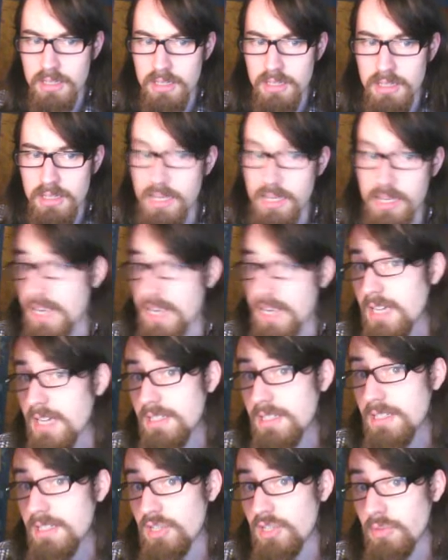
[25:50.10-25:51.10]
In any
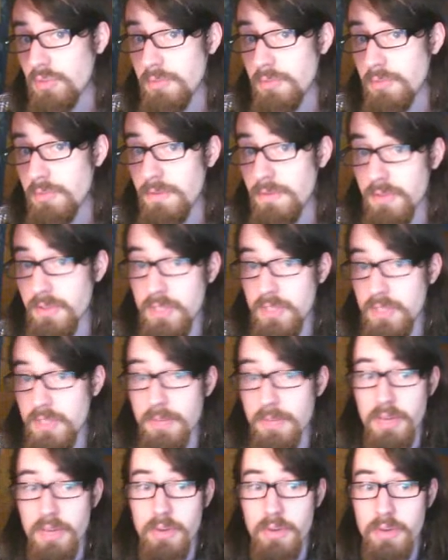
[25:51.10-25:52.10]
case, shall we move on to
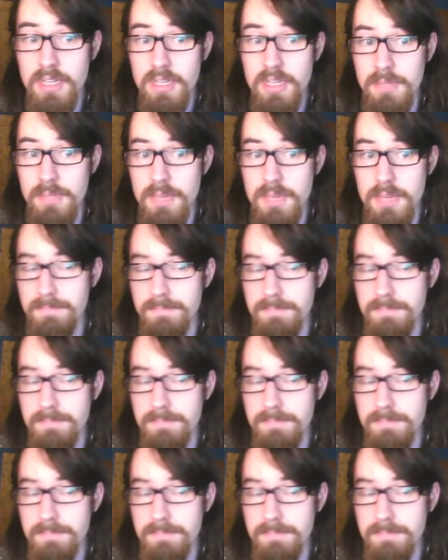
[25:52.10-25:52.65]
My Hero Academia?